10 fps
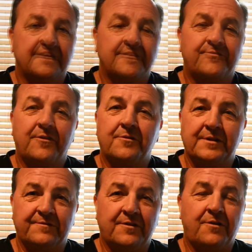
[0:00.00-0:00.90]
The
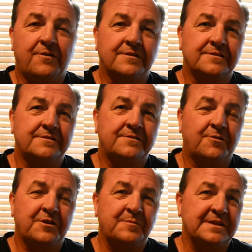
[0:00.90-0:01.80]
following vlog
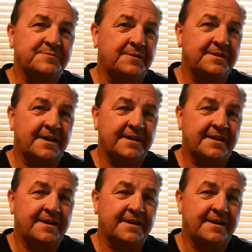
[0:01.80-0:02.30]
documents my day